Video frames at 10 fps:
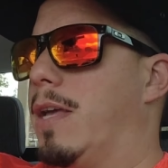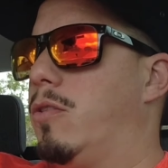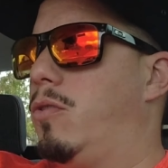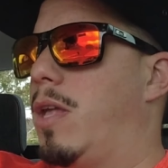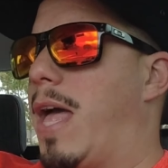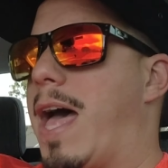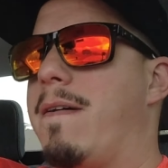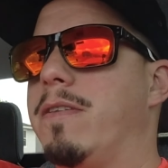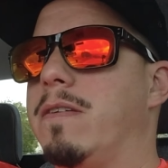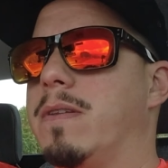I
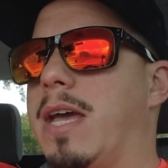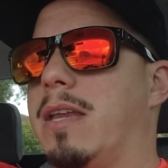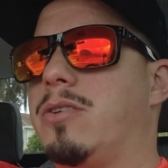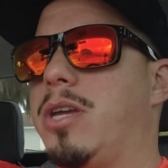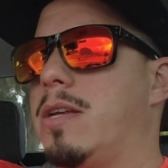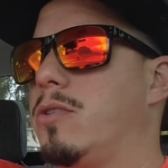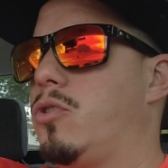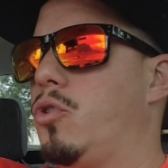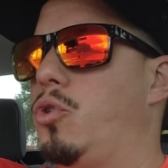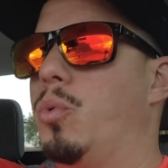haven't even had a chance
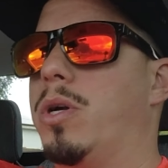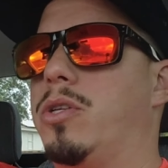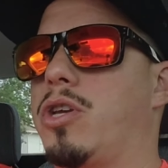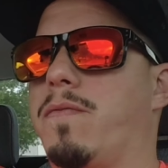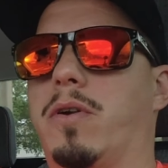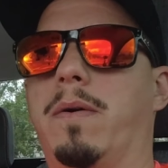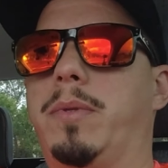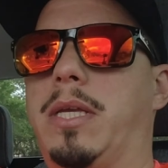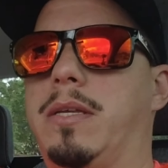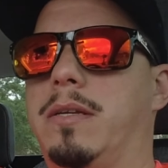to do a software
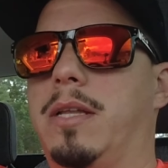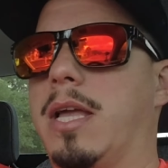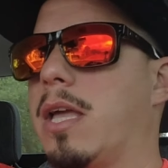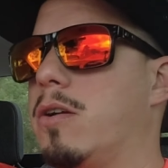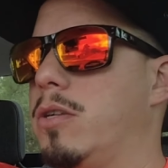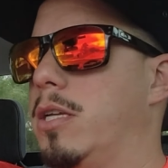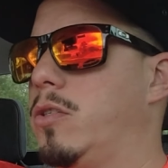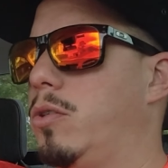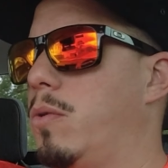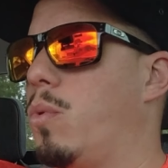update. Like it
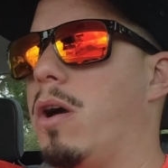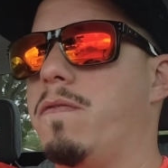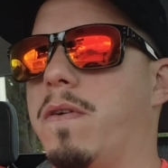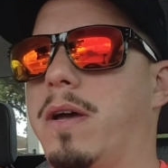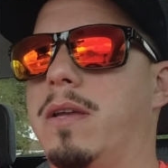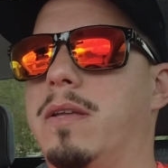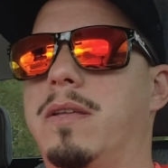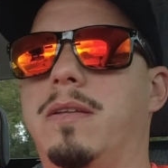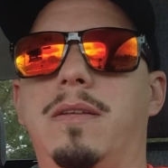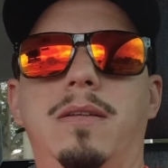connects to the Wi-Fi
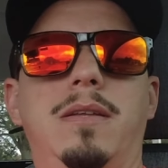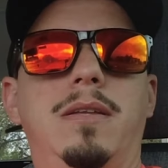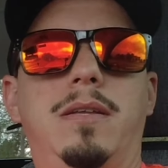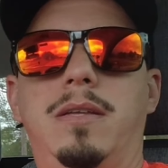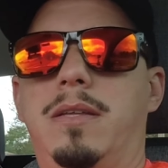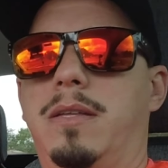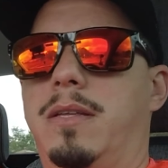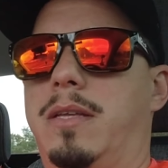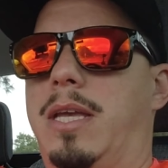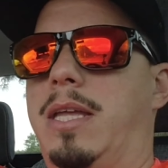
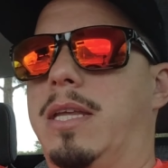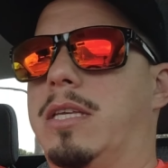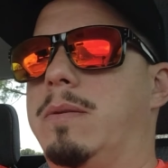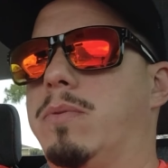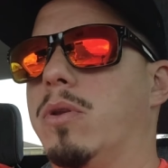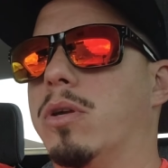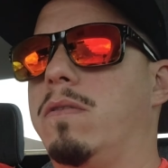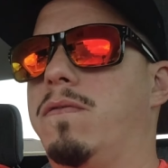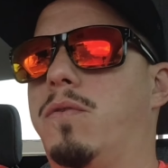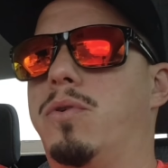and it keeps
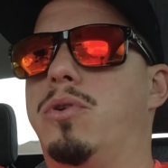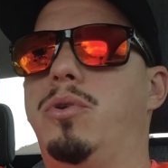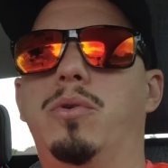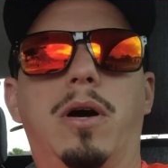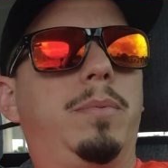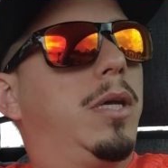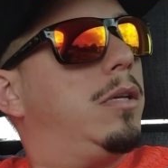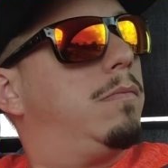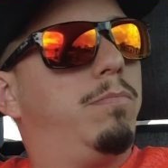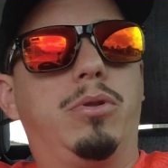looking for a new
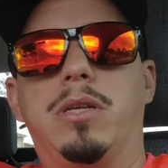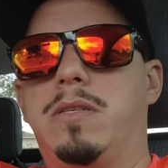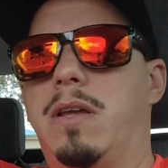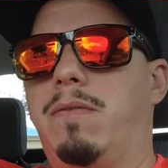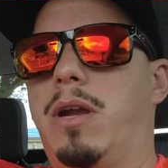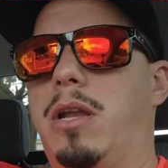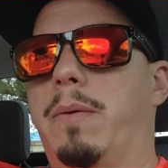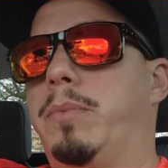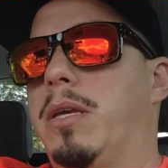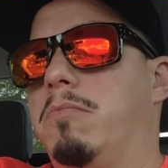update, but there's never an
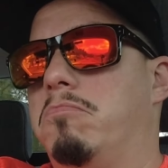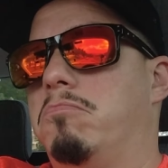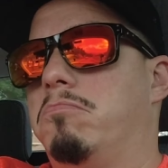update.